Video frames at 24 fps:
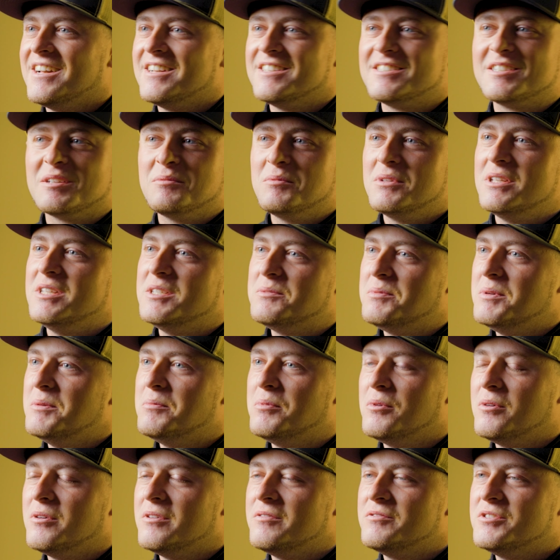And some of these
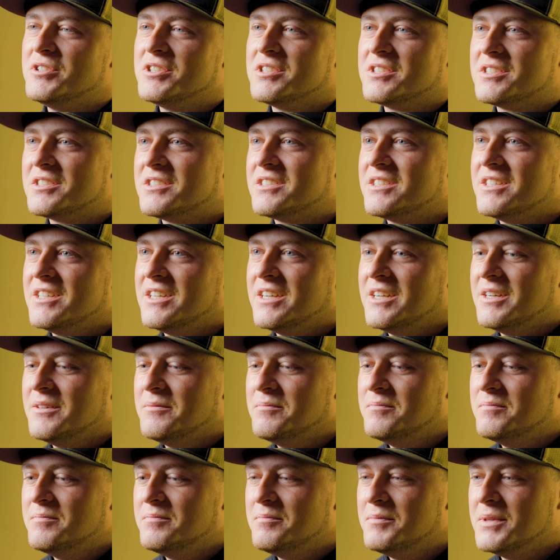people have just
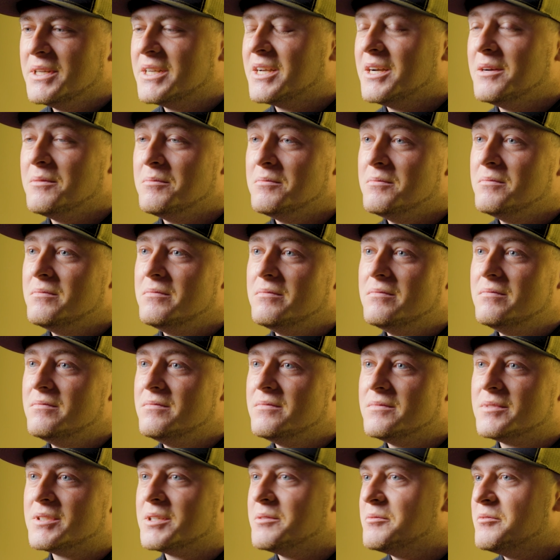become
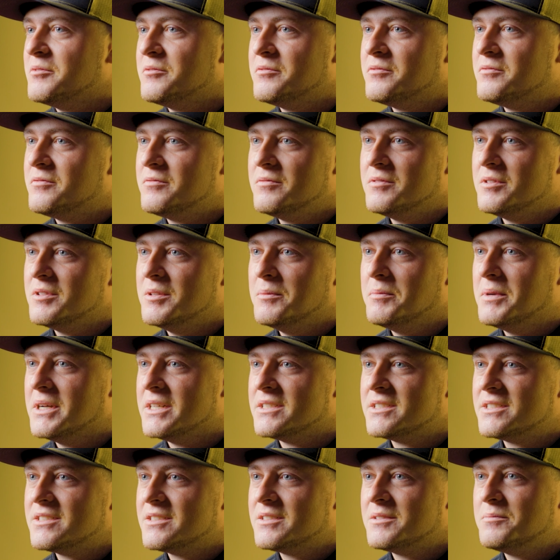some of the
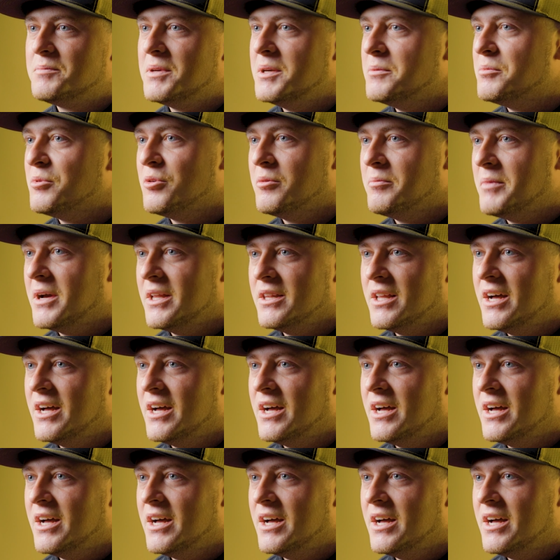best people in my